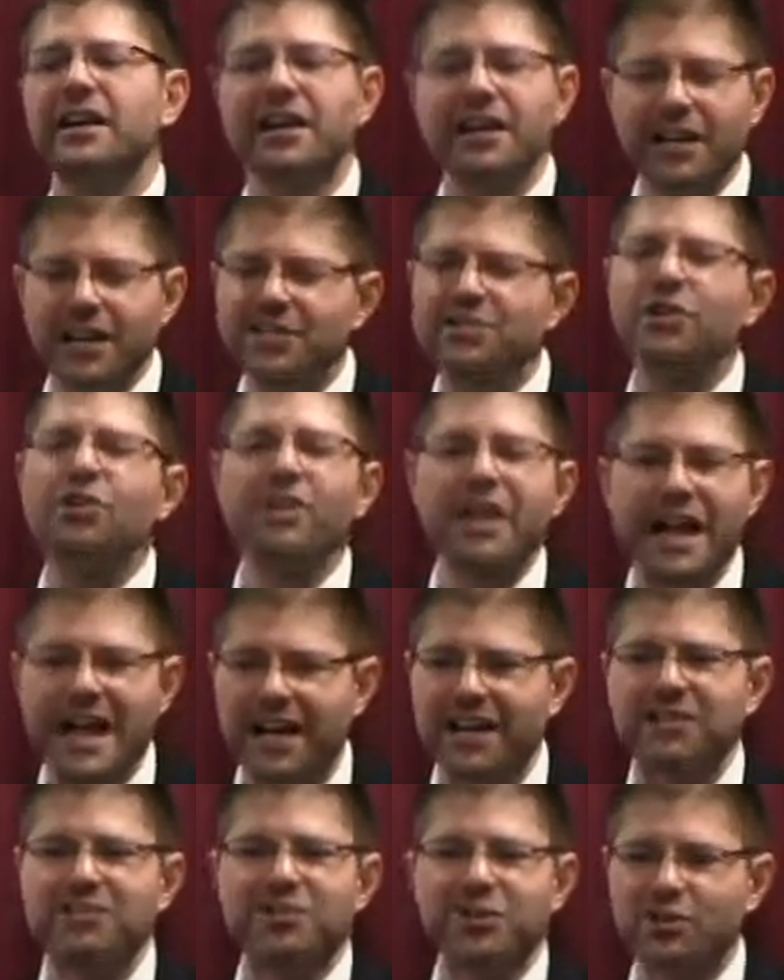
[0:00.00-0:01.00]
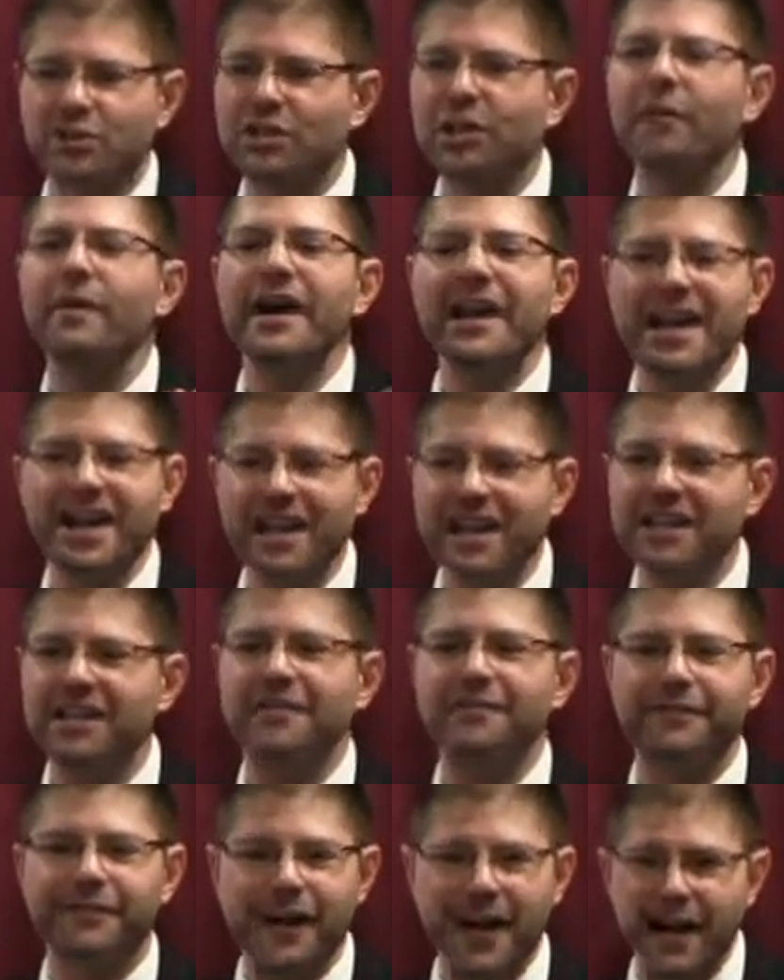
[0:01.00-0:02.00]
It's okay. Just go ahead
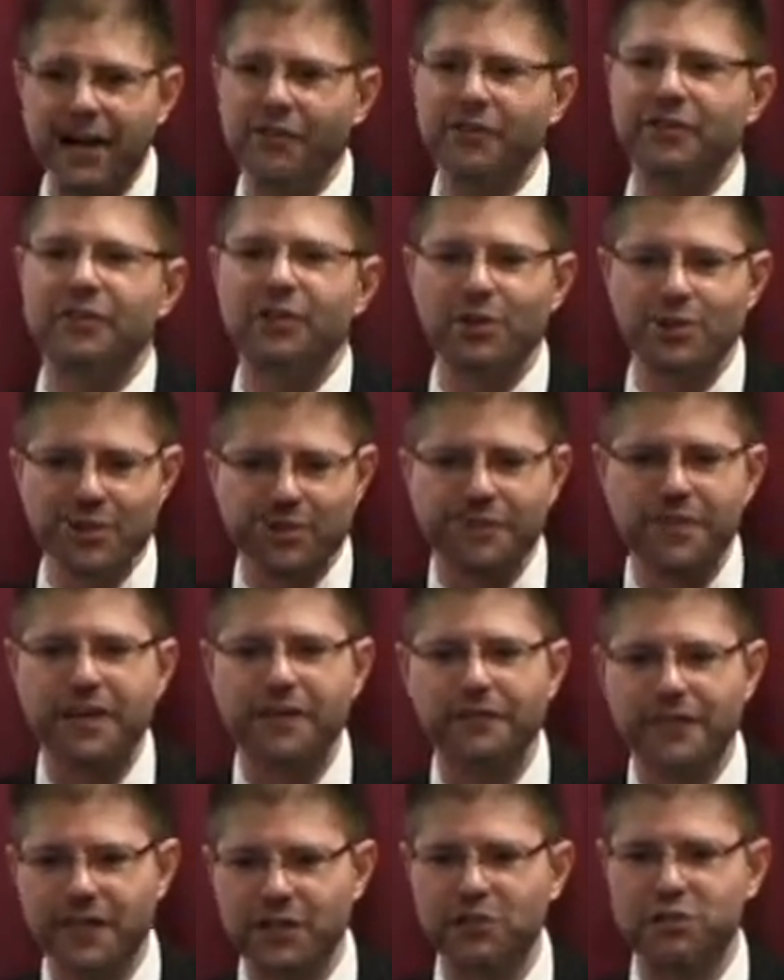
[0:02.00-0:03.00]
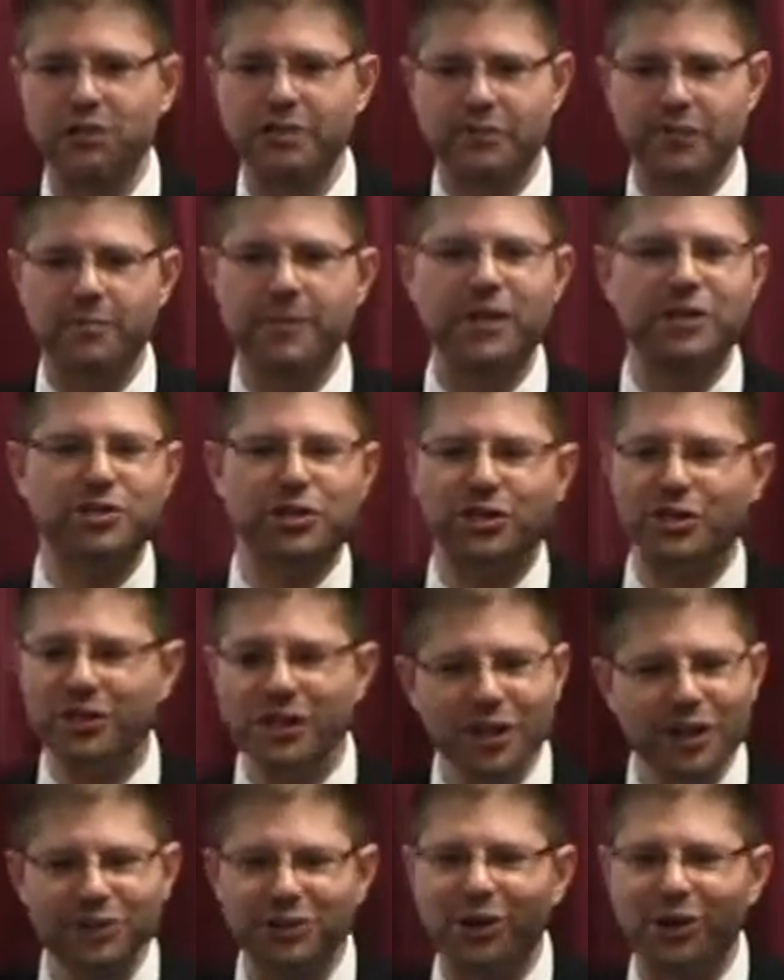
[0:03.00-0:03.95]
and file the notice of confidential information.